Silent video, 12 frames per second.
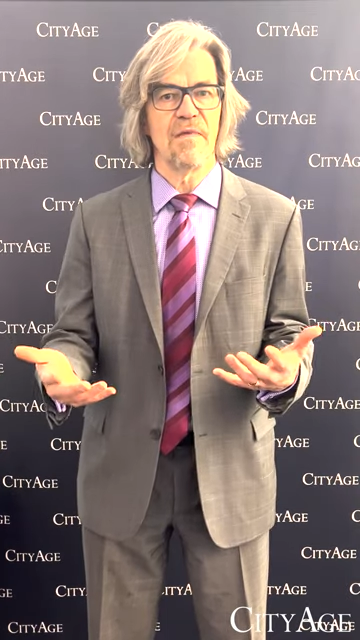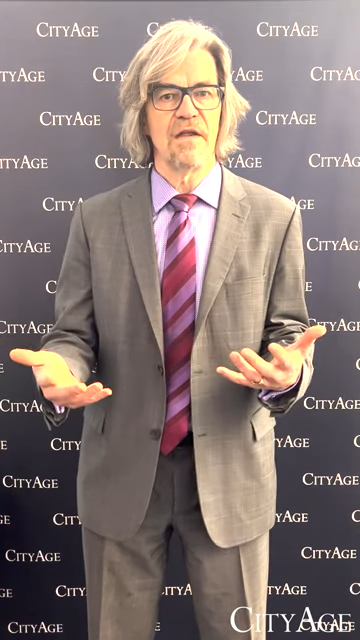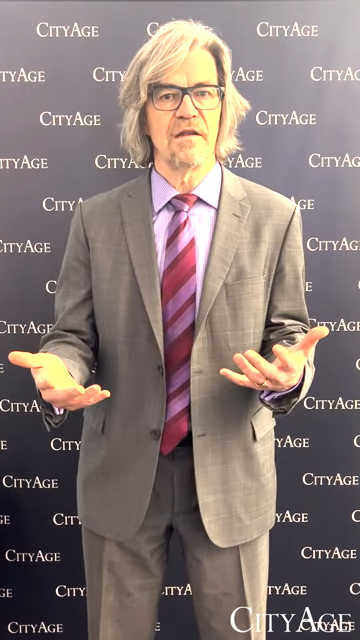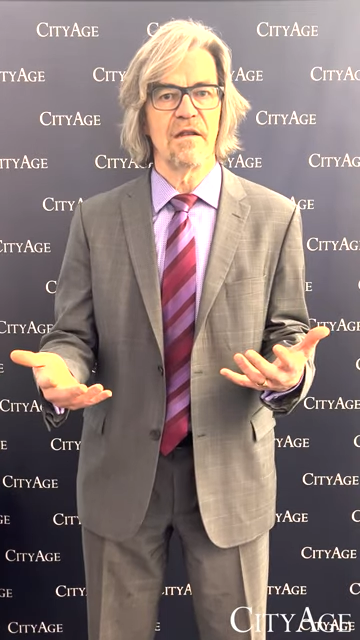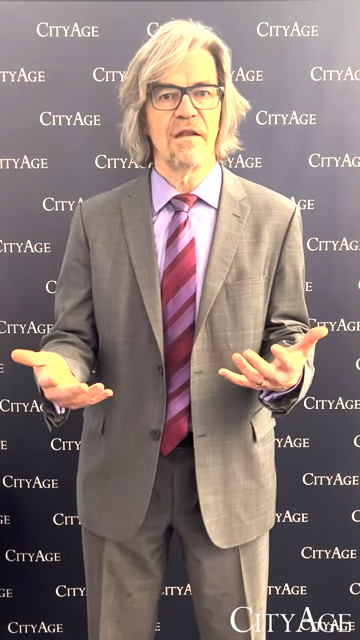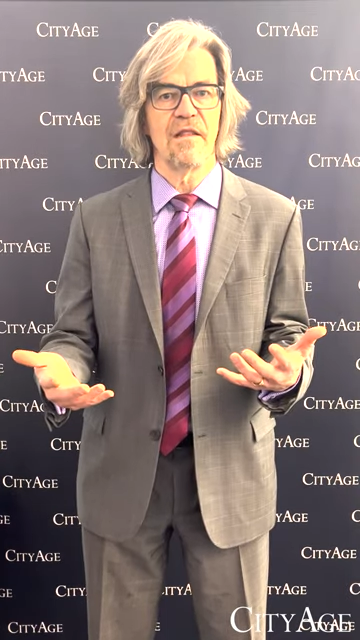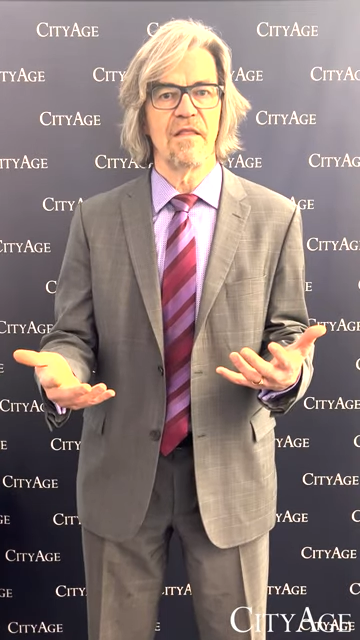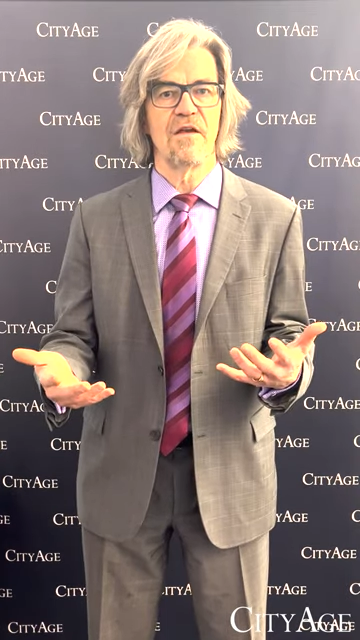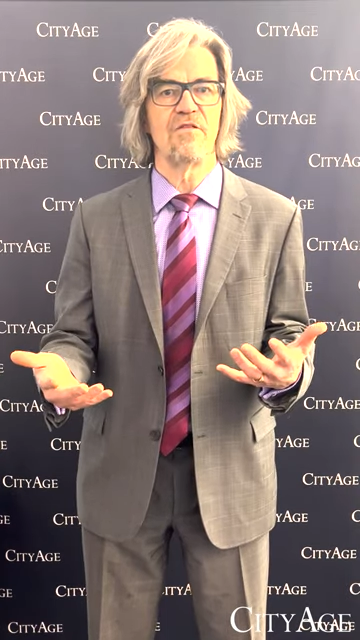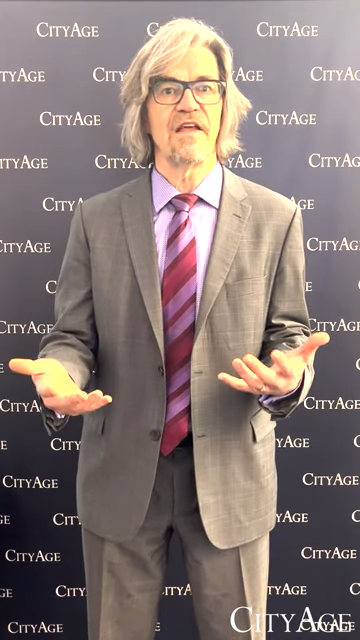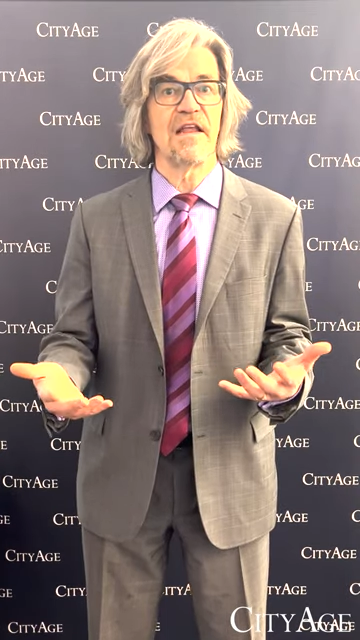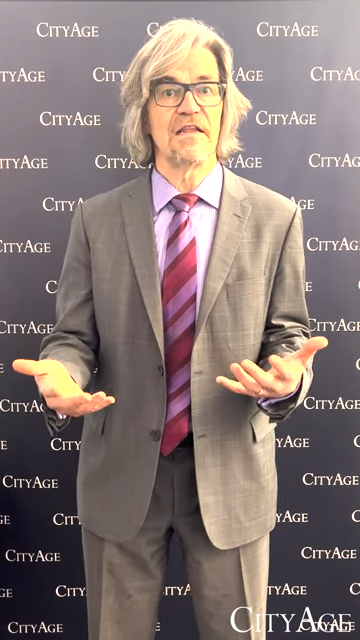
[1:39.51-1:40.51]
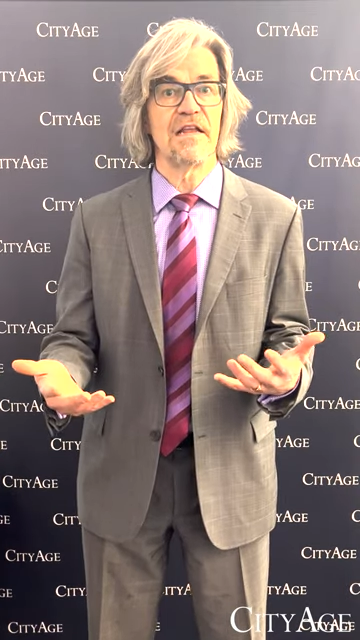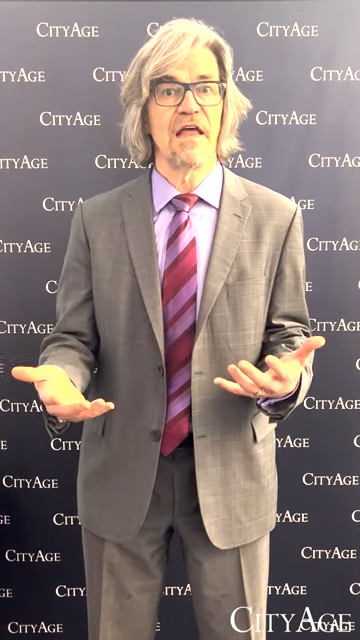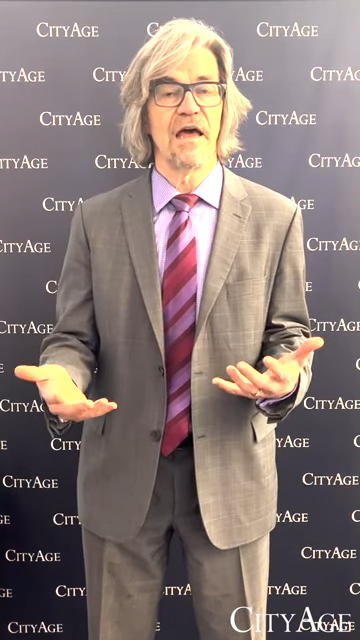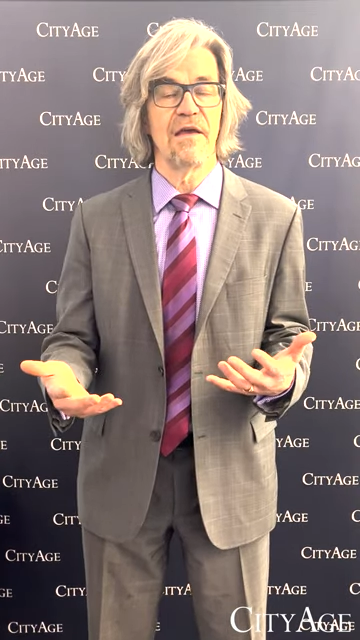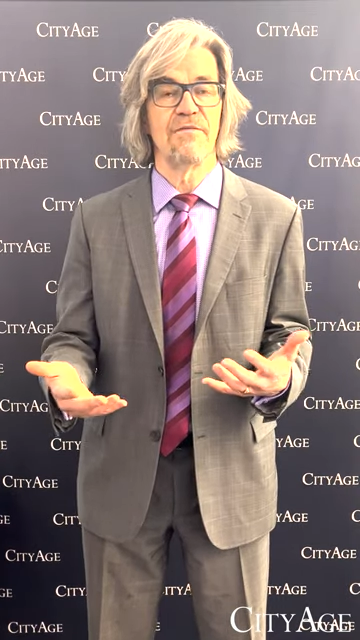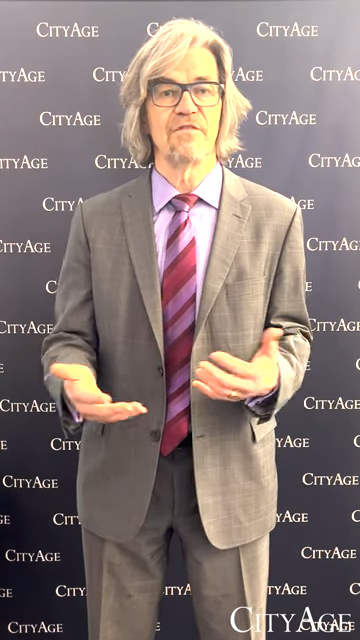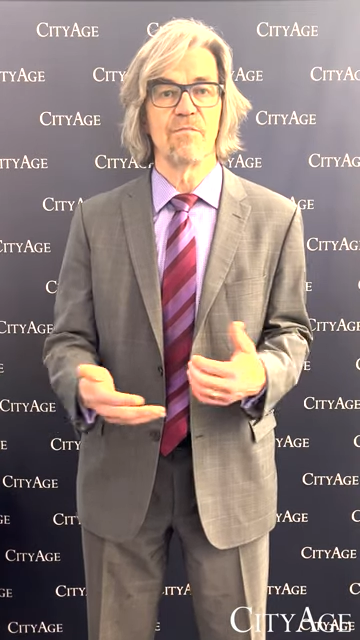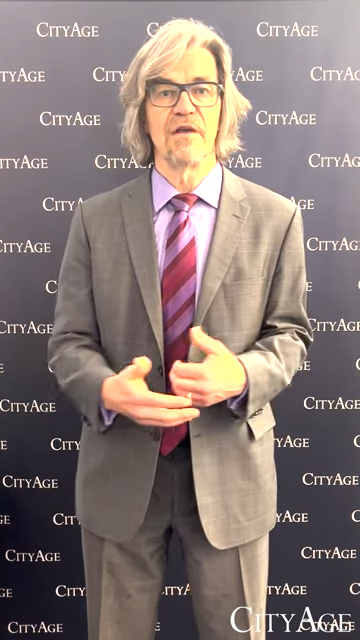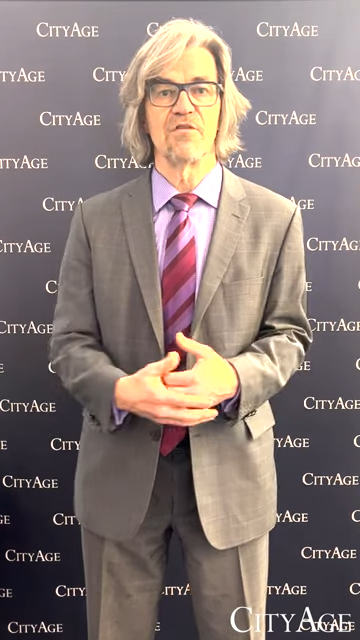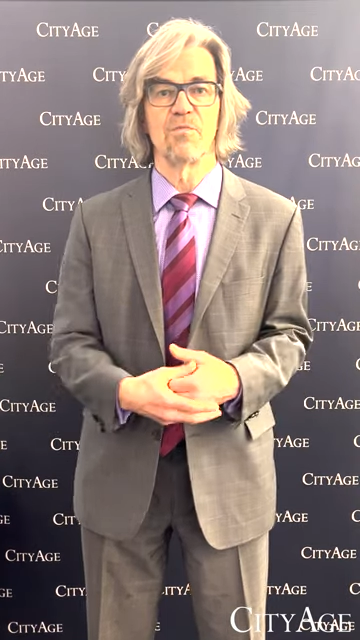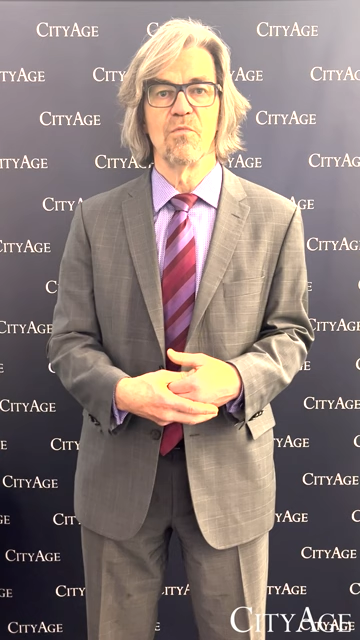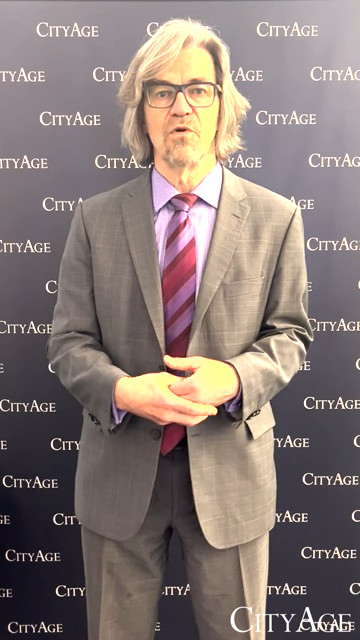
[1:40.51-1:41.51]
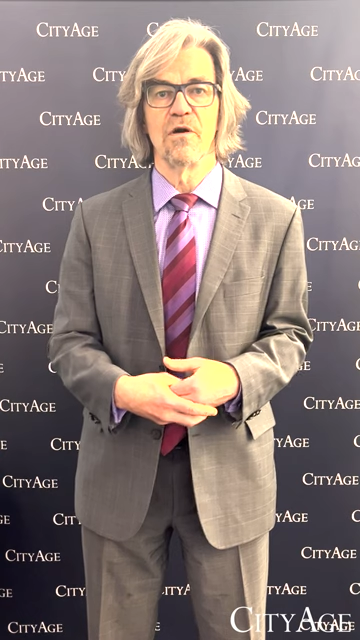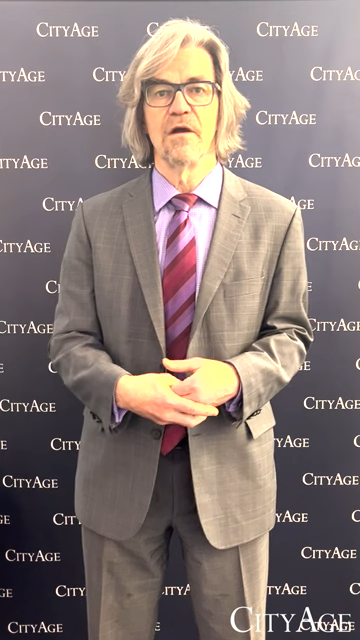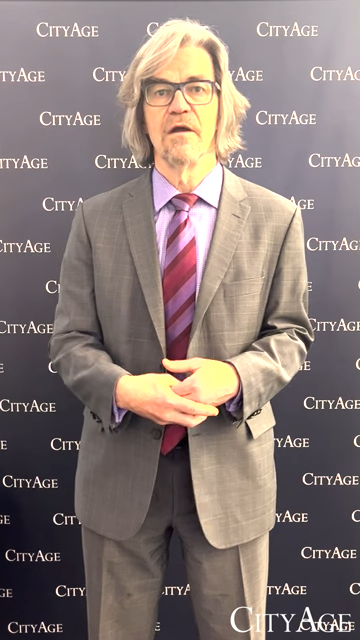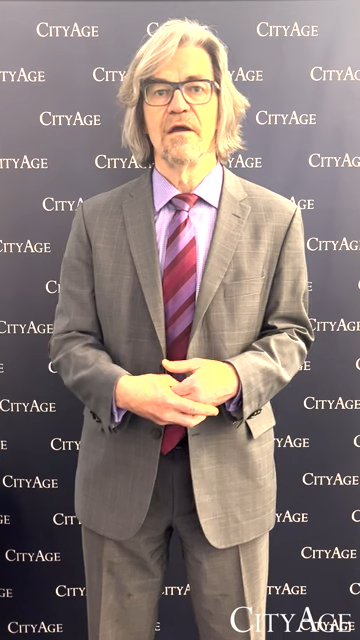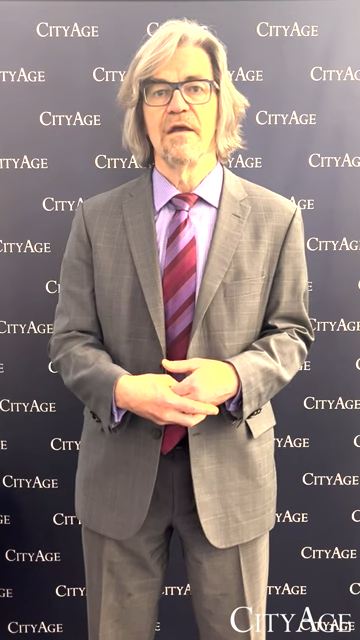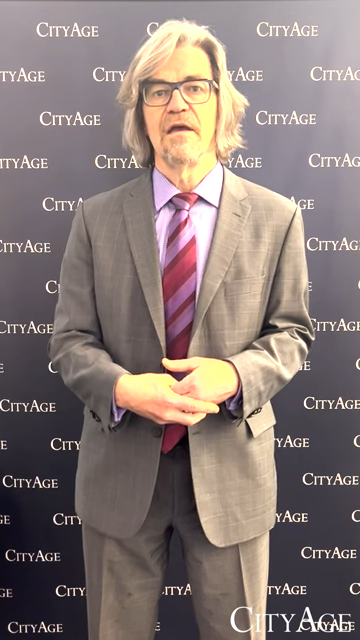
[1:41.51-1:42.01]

in their daily lives much more.